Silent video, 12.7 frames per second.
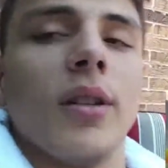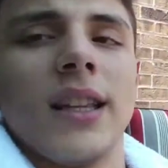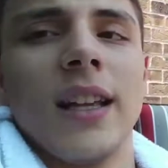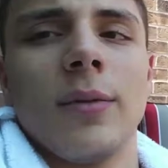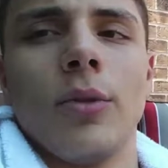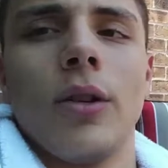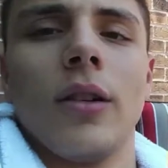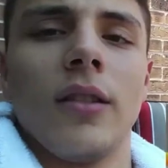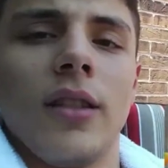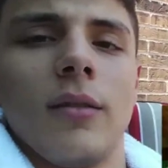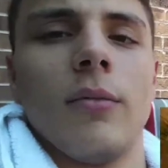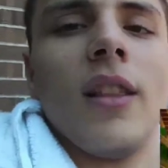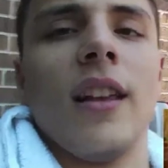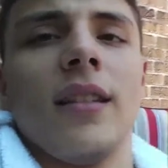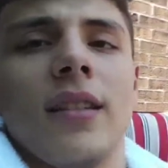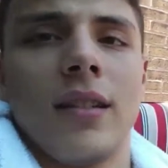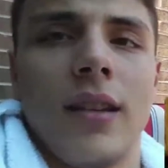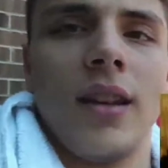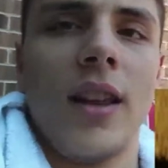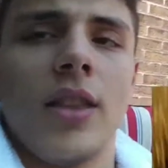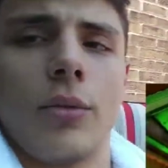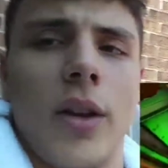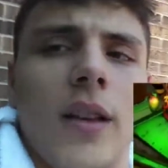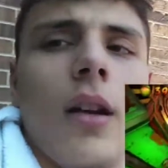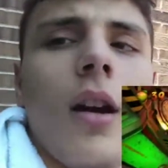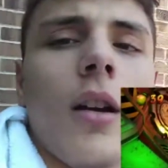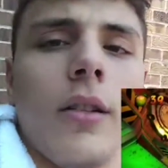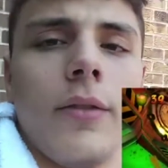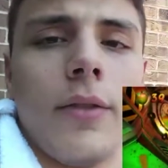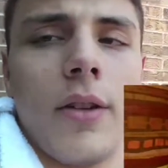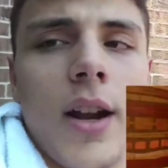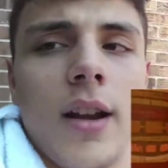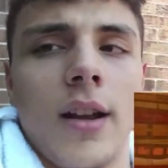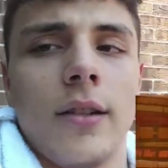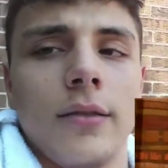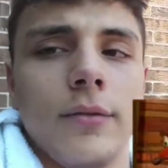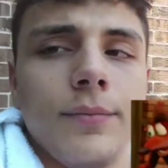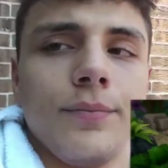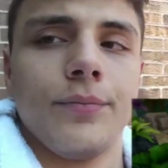But that's more or less E3 talk for right now.